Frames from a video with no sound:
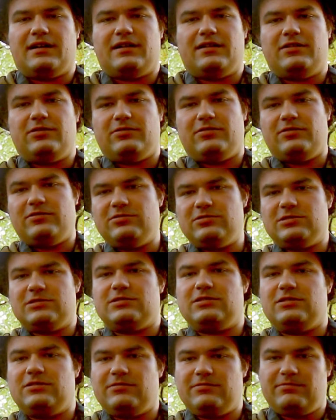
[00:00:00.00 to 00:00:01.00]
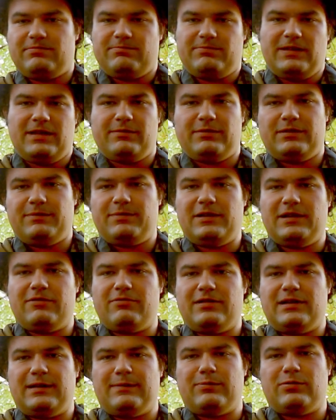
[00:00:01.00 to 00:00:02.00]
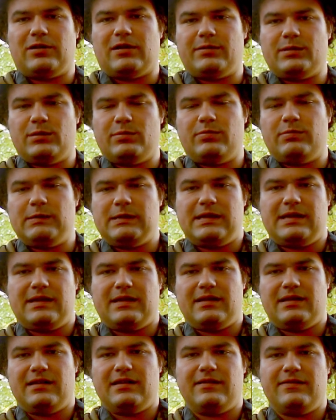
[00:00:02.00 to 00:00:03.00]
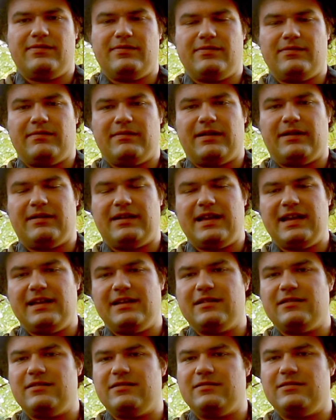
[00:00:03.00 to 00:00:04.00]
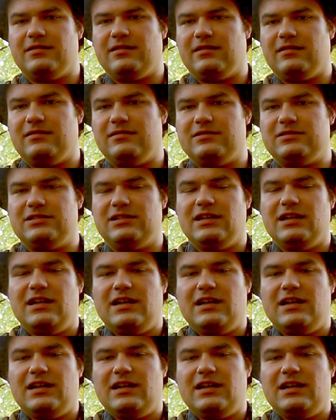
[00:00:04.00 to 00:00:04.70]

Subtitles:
You'd be able to pick one up probably around $800.